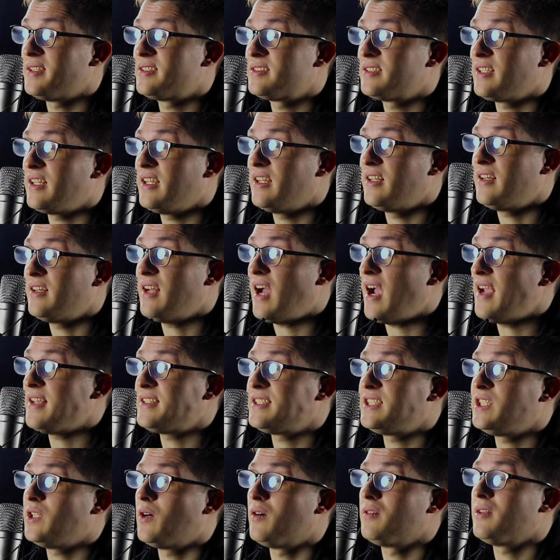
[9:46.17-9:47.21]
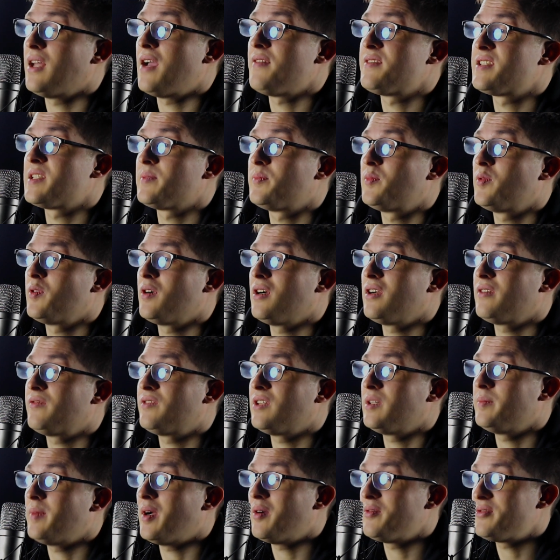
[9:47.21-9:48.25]
I was in ICU and life
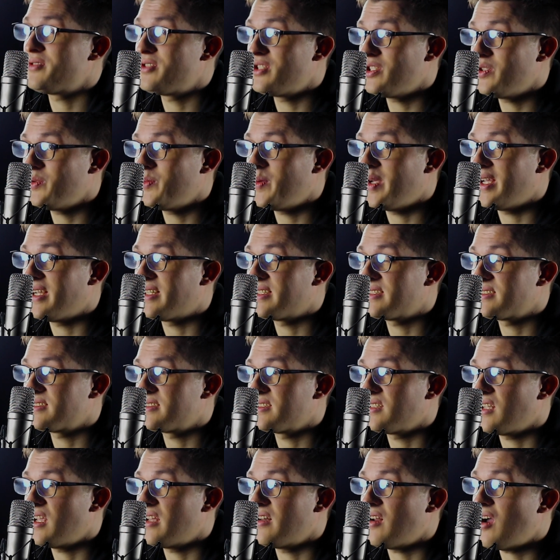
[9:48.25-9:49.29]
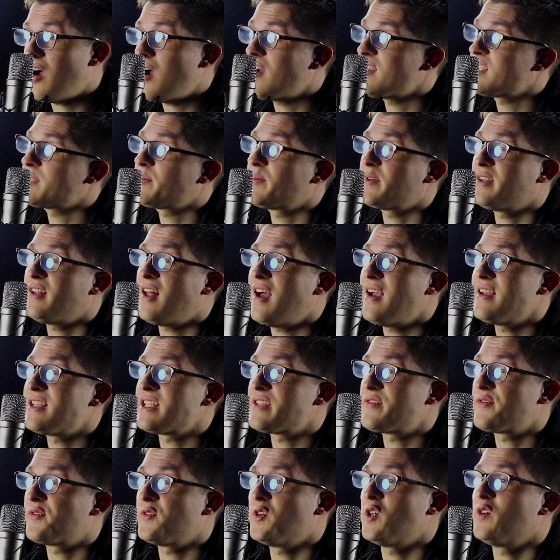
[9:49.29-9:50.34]
support for about 2 weeks and
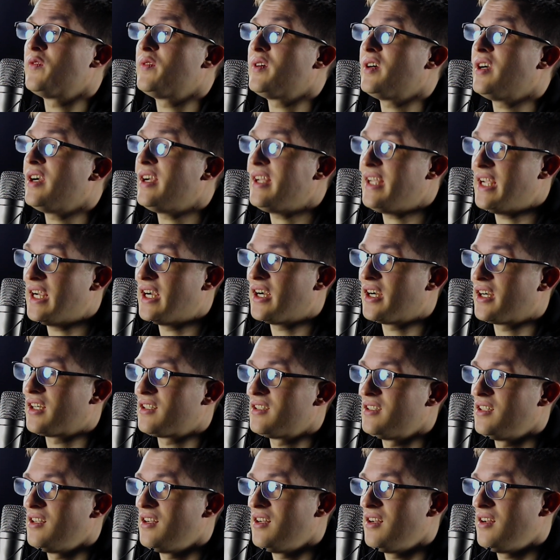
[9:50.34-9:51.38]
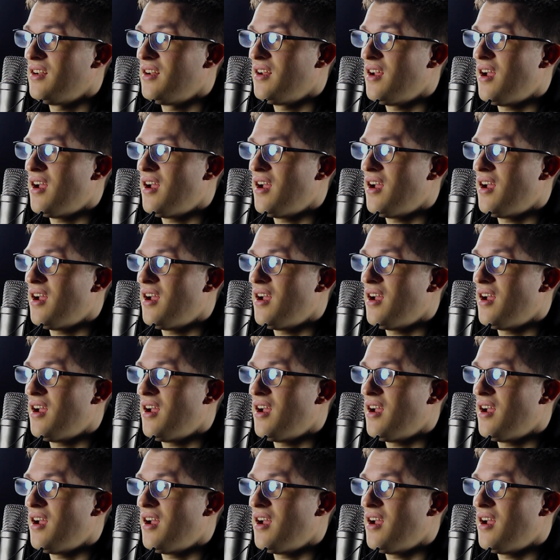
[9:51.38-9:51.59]
hospitalized for over a year.